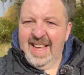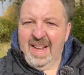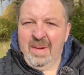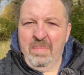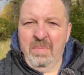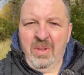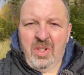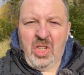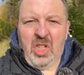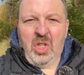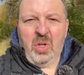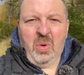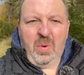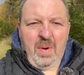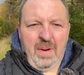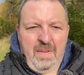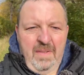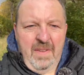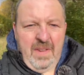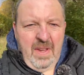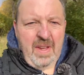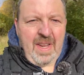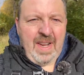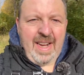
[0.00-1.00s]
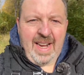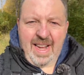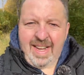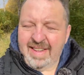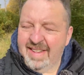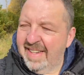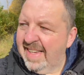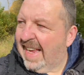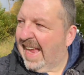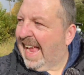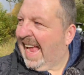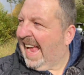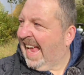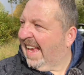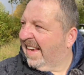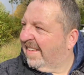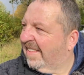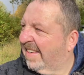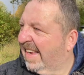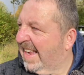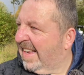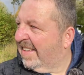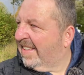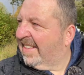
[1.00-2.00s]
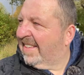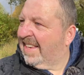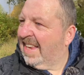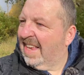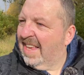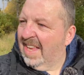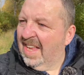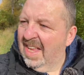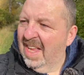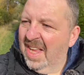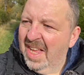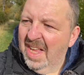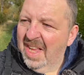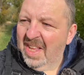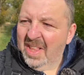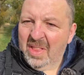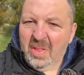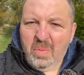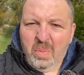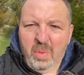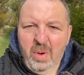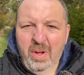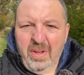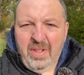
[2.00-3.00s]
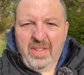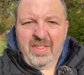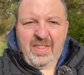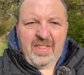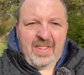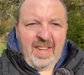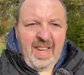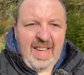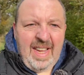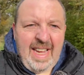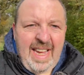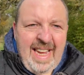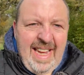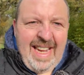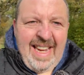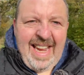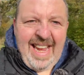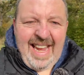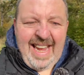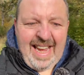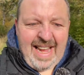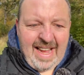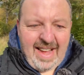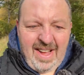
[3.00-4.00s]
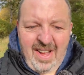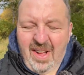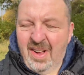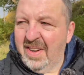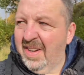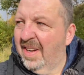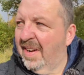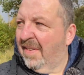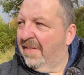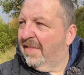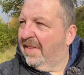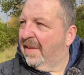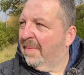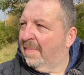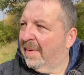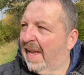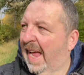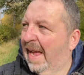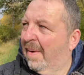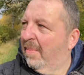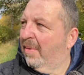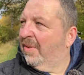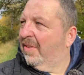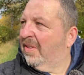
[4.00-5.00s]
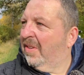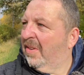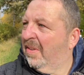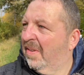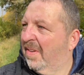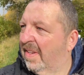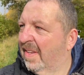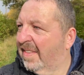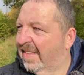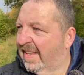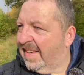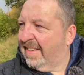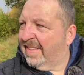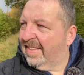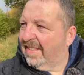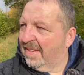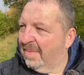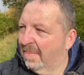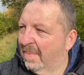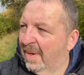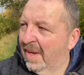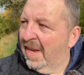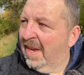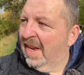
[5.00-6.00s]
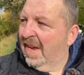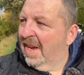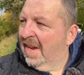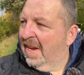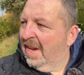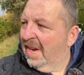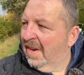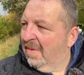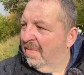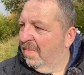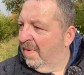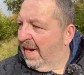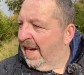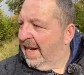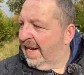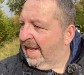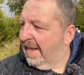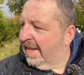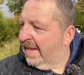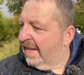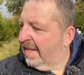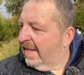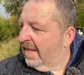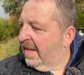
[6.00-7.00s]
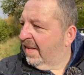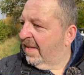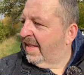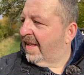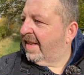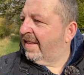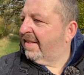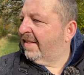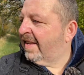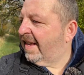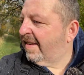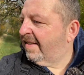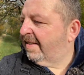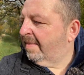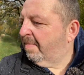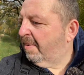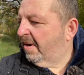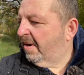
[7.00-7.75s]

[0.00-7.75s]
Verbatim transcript: I'm not sure if you can actually access the woods in here. I'd love to be able to because there's some really, oh, that's, that's a